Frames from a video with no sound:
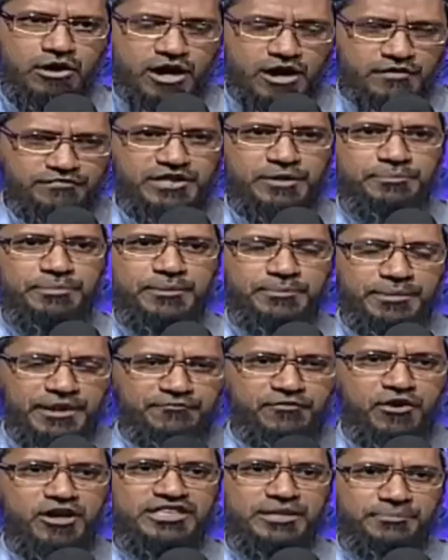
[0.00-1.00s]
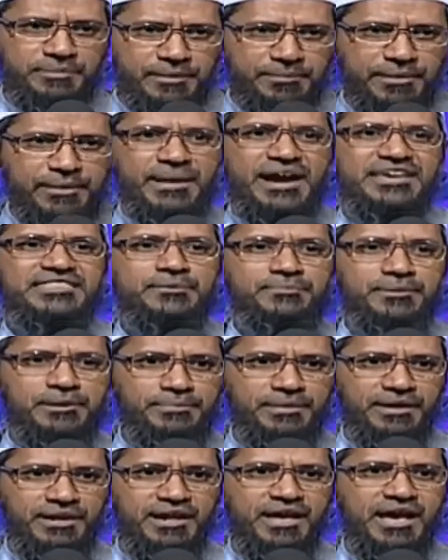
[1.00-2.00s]
of the people, for the people, by the
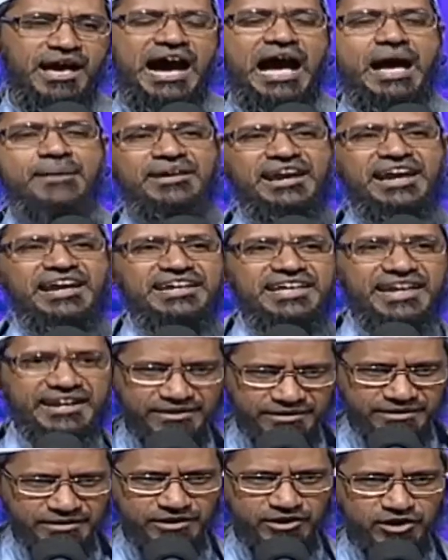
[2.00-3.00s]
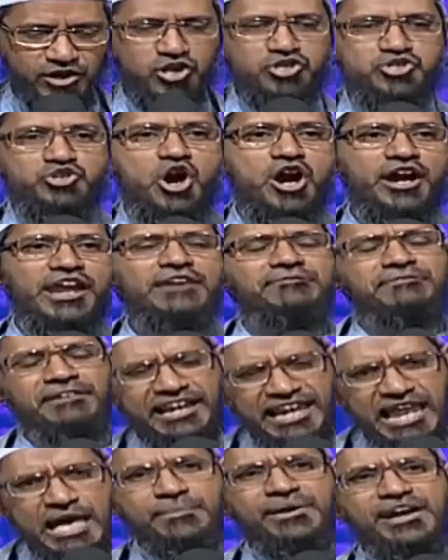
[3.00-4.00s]
people. I'm an Indian.
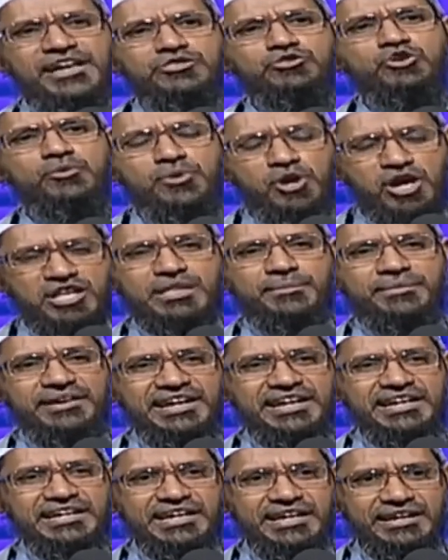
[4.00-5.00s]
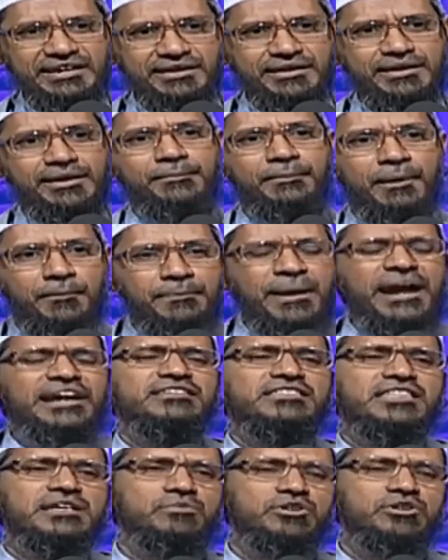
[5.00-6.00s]
Geographically, I'm a Hindu because I'm an Indian, but practicing